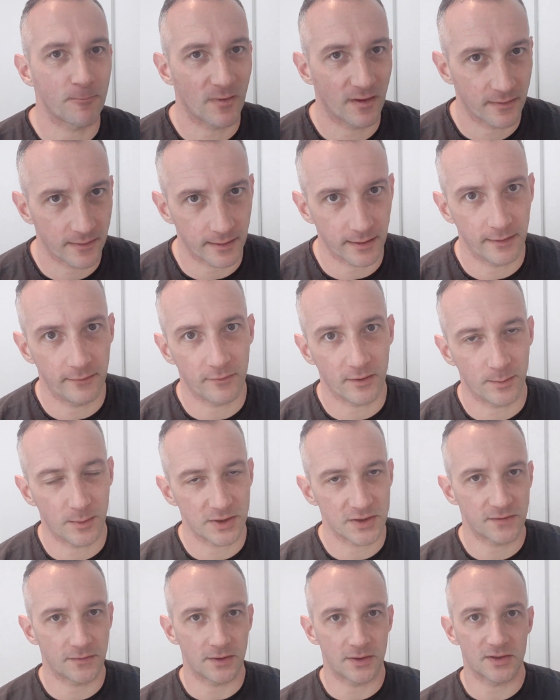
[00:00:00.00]
Thank you very
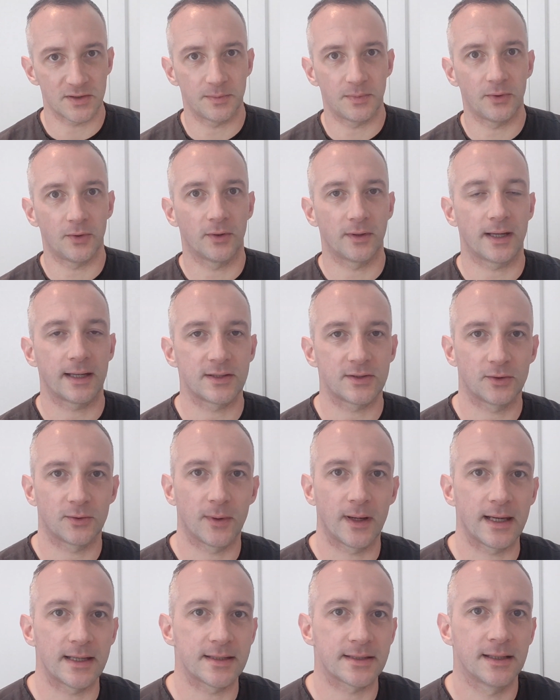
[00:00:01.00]
much for your support, and as
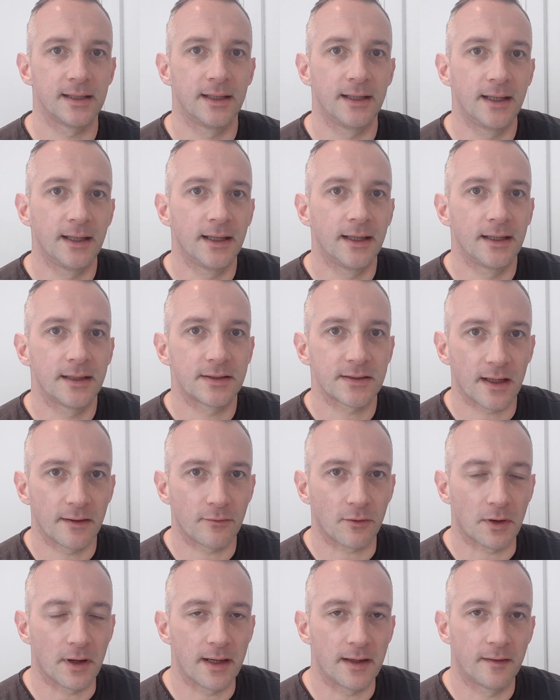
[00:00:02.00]
always,
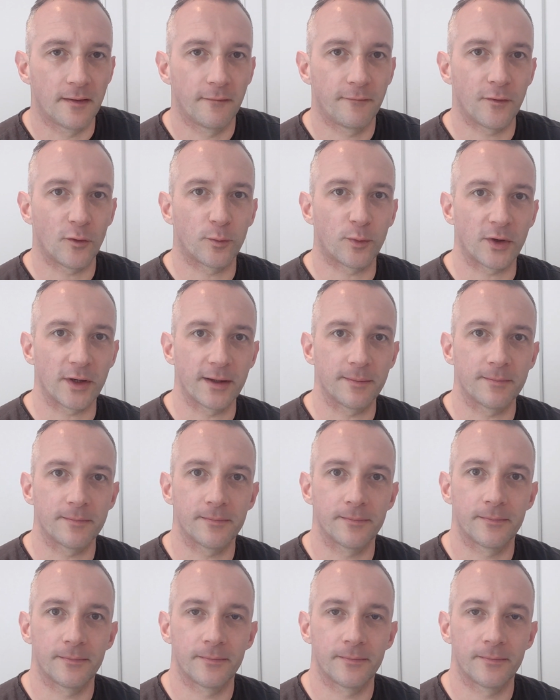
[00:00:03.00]
shave right, feel brilliant.